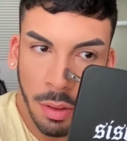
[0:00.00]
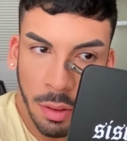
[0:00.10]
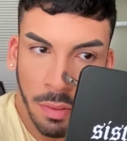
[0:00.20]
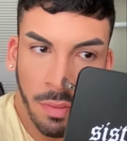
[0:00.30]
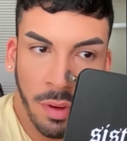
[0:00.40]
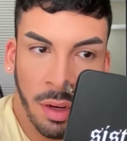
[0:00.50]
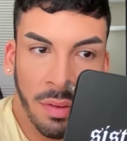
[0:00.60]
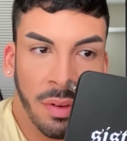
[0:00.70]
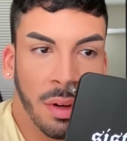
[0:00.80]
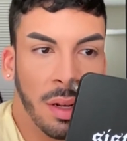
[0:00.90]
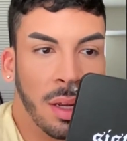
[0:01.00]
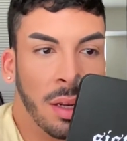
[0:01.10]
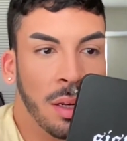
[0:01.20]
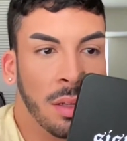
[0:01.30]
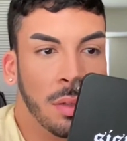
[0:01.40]
very, very light
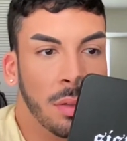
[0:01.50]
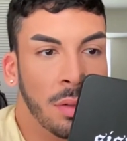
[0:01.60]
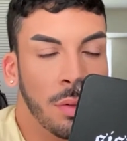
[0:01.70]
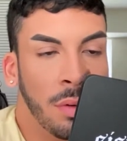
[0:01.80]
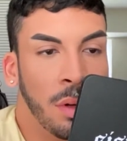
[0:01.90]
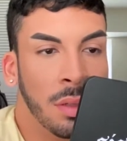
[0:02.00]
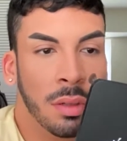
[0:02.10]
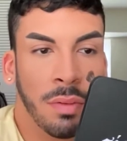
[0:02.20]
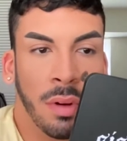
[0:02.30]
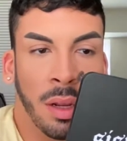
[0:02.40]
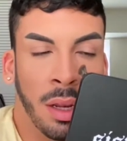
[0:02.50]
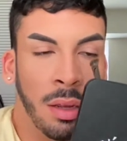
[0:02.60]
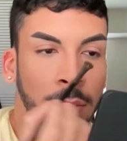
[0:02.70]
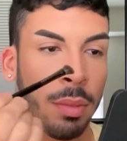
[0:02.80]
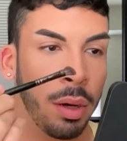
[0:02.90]
strokes, very light
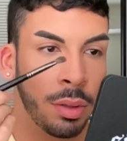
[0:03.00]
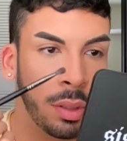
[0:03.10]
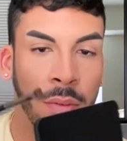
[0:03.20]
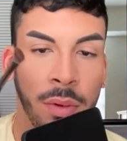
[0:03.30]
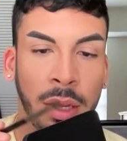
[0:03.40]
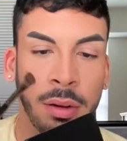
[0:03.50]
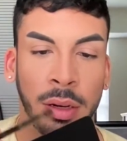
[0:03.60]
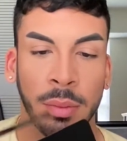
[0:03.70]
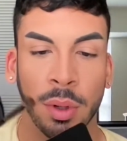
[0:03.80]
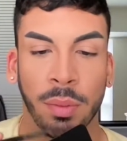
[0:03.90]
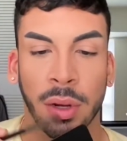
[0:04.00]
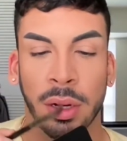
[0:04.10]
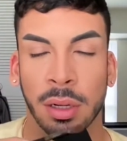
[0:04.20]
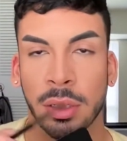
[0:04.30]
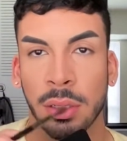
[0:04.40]
motion without any more
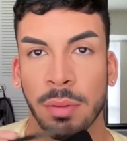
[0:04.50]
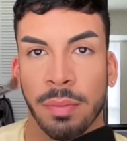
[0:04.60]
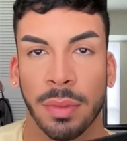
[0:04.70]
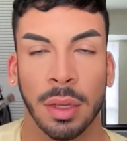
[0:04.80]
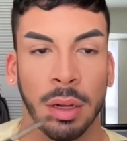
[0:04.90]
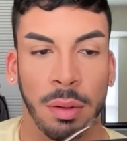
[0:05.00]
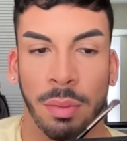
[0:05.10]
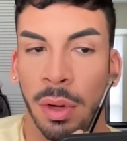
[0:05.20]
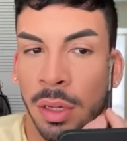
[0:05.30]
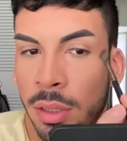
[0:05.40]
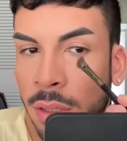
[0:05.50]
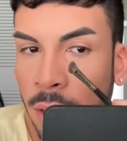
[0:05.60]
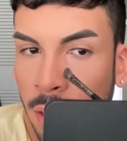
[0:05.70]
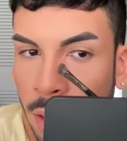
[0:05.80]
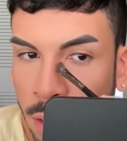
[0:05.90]
product on the brush.
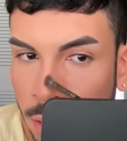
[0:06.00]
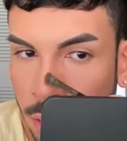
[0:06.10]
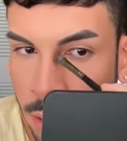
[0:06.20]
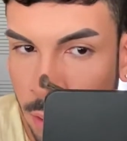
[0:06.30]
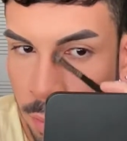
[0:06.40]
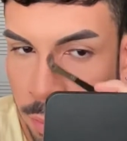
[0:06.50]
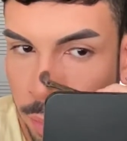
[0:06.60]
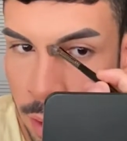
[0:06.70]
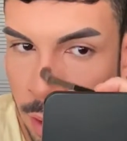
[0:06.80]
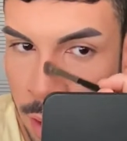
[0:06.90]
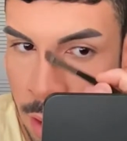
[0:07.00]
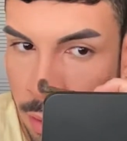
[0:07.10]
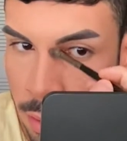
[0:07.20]
Just blend it out.